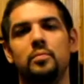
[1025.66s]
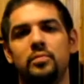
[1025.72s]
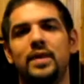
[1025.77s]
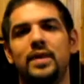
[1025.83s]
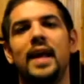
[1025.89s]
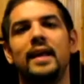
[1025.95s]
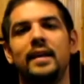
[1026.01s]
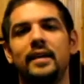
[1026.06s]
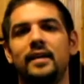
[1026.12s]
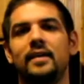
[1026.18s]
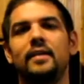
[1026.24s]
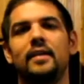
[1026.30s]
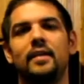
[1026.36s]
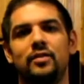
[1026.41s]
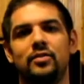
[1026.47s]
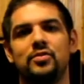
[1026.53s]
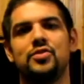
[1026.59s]
taking
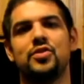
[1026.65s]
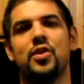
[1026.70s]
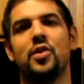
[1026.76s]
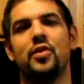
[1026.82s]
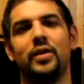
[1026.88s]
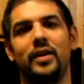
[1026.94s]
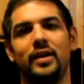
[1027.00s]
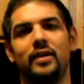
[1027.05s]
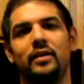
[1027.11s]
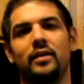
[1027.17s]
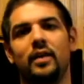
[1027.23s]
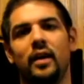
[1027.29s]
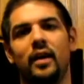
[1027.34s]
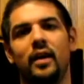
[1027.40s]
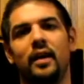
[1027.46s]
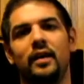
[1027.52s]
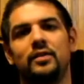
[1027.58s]
this journey
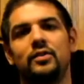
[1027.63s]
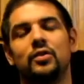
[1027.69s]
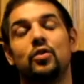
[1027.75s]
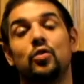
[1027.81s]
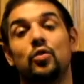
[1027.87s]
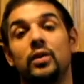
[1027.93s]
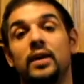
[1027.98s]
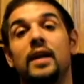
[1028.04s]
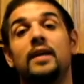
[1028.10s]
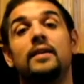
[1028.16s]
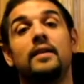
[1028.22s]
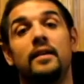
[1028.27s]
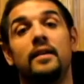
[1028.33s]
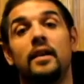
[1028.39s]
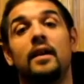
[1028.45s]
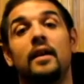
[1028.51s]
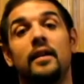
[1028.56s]
to create
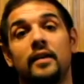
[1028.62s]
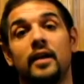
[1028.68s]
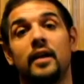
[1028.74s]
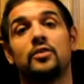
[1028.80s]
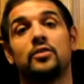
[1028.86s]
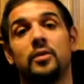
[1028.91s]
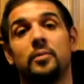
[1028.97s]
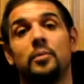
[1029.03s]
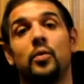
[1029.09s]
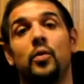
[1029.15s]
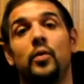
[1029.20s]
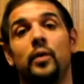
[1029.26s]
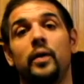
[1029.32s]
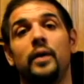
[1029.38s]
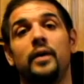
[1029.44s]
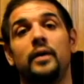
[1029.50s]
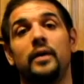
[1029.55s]
an electric
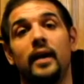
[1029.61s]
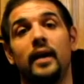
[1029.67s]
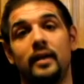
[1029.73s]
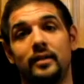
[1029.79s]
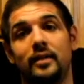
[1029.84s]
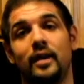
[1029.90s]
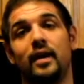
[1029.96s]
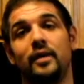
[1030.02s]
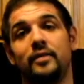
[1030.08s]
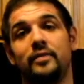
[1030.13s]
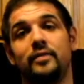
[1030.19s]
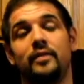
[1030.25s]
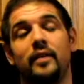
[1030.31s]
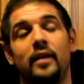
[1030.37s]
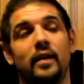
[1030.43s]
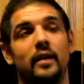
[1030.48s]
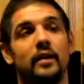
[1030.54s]
brewery, as I've
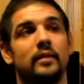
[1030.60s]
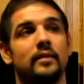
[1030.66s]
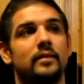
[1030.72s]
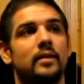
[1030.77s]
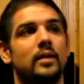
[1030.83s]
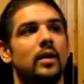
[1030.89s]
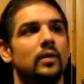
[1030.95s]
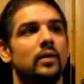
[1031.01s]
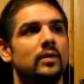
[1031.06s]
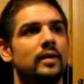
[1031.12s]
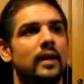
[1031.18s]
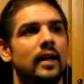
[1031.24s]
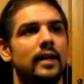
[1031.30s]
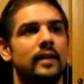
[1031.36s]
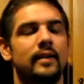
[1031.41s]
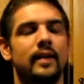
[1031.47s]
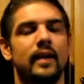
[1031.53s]

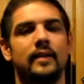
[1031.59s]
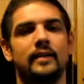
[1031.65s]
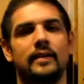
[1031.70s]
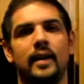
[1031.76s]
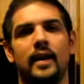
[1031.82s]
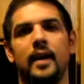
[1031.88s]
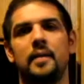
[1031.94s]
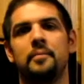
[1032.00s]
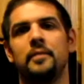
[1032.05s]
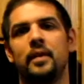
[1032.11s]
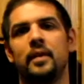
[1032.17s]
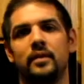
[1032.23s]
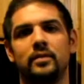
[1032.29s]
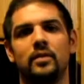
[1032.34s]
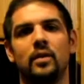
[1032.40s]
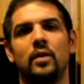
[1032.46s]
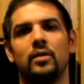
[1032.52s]
stated that I'm going
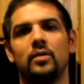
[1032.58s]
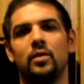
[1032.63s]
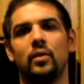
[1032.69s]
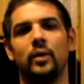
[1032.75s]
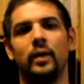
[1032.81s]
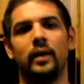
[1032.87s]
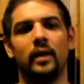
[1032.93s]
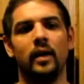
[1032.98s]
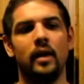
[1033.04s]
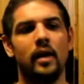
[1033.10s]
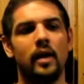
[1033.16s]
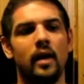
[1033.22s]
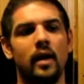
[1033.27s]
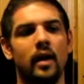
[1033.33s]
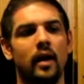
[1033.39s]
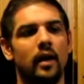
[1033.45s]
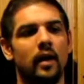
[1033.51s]
to start doing,
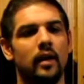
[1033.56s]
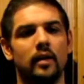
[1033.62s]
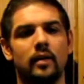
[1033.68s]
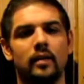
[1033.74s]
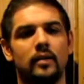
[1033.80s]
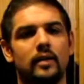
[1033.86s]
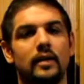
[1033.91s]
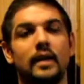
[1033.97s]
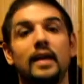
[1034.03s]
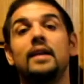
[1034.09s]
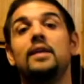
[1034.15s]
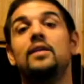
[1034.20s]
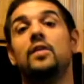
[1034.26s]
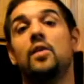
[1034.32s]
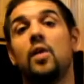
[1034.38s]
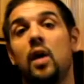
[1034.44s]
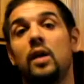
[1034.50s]
get in
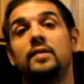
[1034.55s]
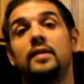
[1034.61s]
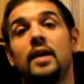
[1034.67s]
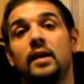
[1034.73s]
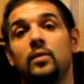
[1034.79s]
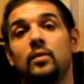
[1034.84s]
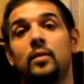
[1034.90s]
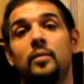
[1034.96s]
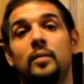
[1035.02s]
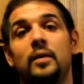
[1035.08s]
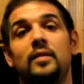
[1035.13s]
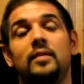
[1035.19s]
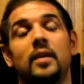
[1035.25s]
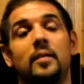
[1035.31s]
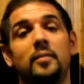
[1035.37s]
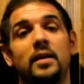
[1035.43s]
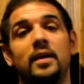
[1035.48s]
contact with me.
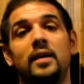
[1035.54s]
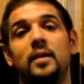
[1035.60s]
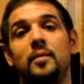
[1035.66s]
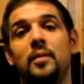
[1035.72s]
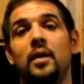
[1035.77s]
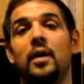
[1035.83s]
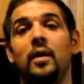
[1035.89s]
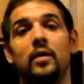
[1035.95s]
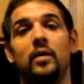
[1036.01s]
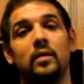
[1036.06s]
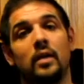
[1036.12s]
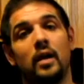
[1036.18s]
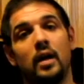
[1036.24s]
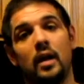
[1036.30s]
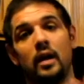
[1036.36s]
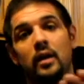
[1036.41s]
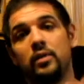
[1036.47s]
Send me an email
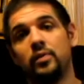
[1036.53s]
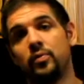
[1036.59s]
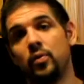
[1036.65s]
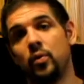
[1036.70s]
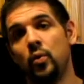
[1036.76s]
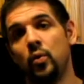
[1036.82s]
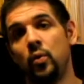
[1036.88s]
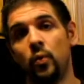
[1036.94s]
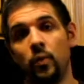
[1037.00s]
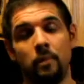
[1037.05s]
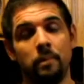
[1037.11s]
through